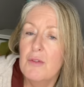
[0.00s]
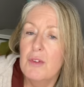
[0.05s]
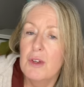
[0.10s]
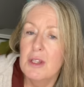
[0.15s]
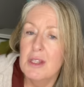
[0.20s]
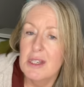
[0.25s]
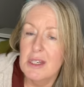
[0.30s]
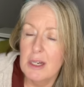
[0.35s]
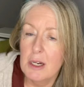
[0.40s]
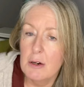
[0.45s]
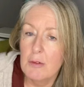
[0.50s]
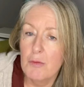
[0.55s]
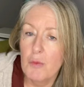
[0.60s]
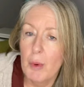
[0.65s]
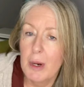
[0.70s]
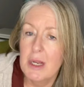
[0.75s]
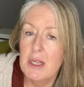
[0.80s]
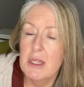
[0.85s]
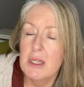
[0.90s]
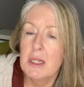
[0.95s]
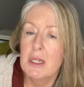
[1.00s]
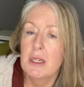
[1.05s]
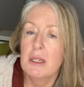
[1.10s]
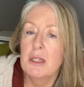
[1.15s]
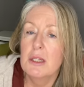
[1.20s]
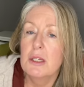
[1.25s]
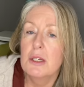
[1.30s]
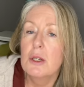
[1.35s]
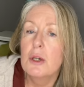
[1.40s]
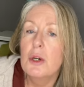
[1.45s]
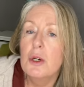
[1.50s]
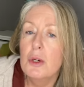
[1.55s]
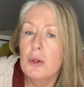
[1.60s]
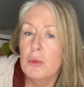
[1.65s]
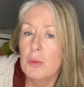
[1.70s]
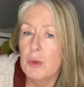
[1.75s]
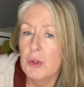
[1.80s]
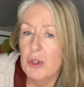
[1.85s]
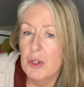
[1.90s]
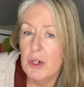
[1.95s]
instead of wasting it
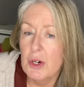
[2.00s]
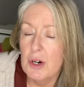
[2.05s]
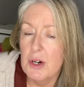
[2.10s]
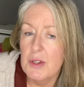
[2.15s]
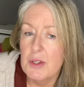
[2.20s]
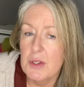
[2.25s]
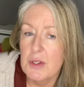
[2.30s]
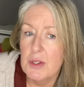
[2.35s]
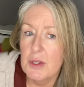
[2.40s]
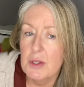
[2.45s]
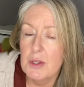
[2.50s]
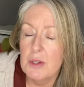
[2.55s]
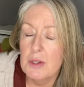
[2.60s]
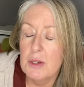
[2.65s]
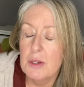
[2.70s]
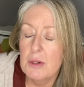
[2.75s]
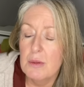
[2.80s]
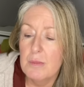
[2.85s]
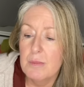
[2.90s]
with a narcissist.